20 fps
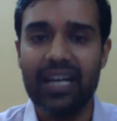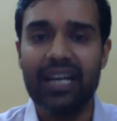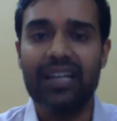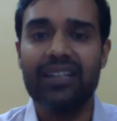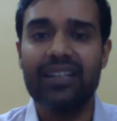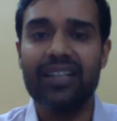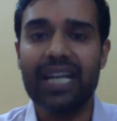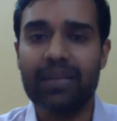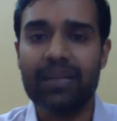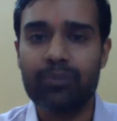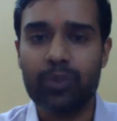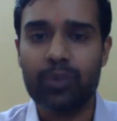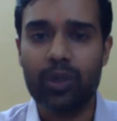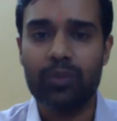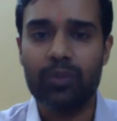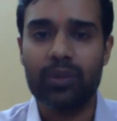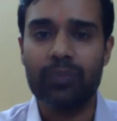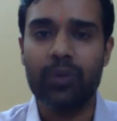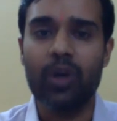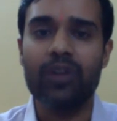neck
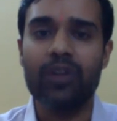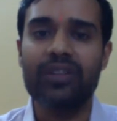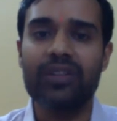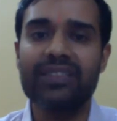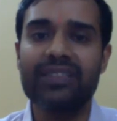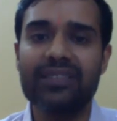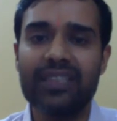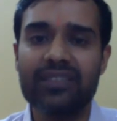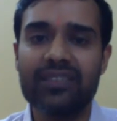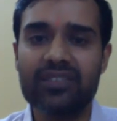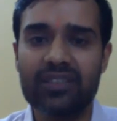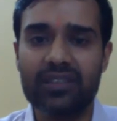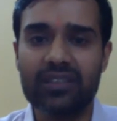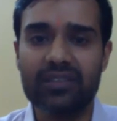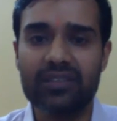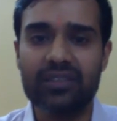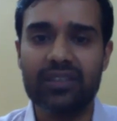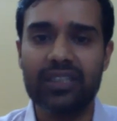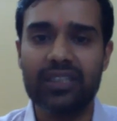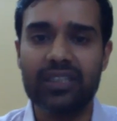problem, or recent
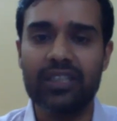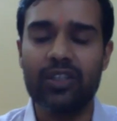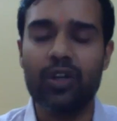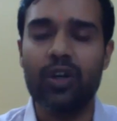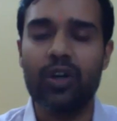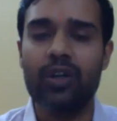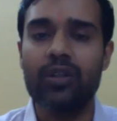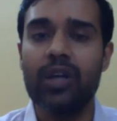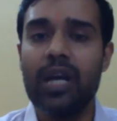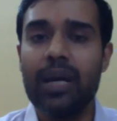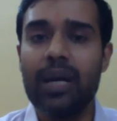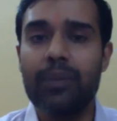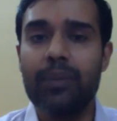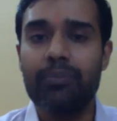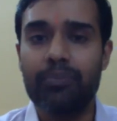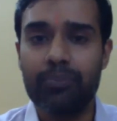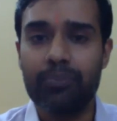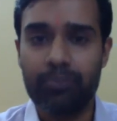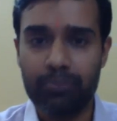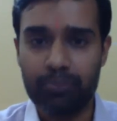surgery, or
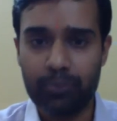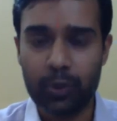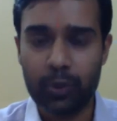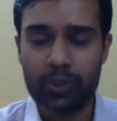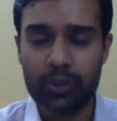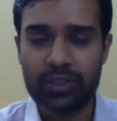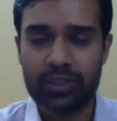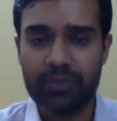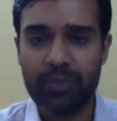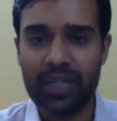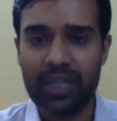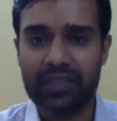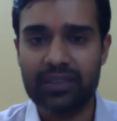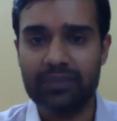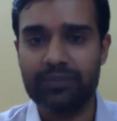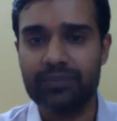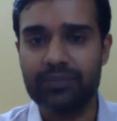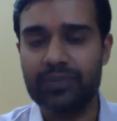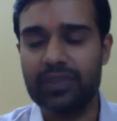postpartum,